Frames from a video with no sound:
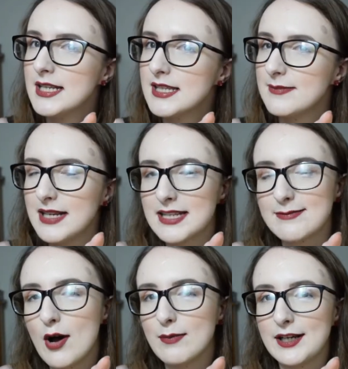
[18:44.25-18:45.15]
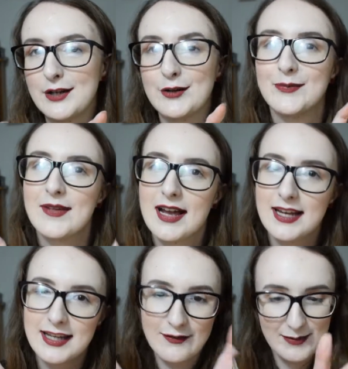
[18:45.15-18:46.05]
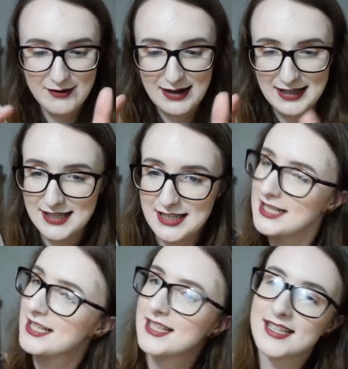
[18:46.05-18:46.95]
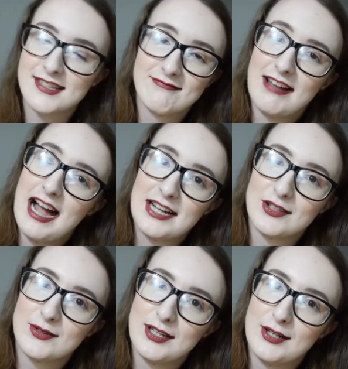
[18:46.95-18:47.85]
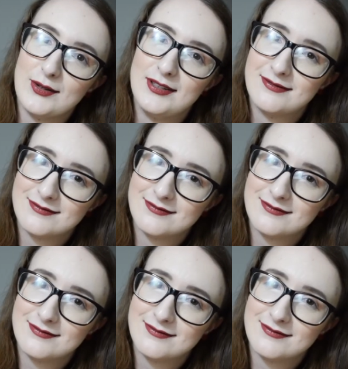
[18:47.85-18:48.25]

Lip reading: To me it's more blue. Give me your answers. I don't know.